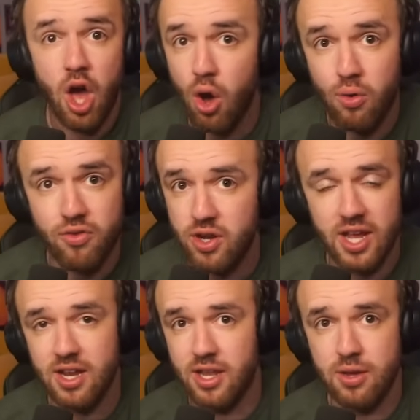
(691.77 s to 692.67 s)
over to
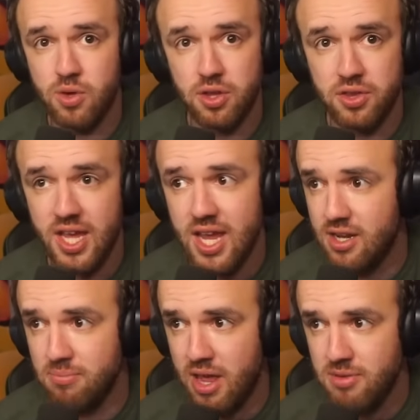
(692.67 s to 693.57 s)
Italy with a lead
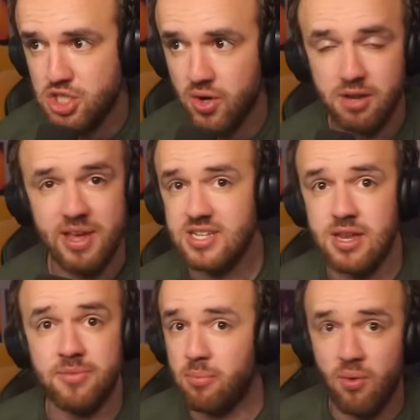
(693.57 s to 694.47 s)
and maybe try to make
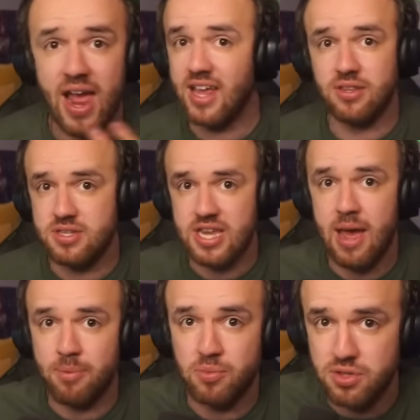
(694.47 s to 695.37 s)
something miraculous
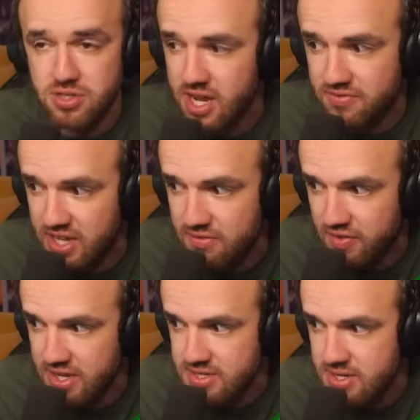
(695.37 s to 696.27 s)
happen with their tough
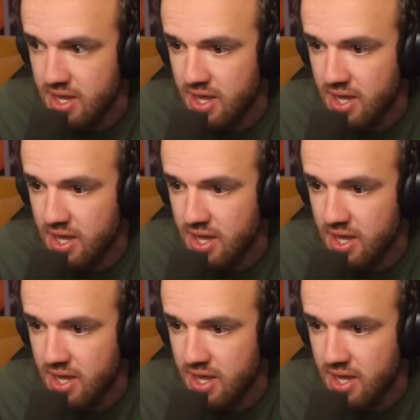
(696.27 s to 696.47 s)
defense.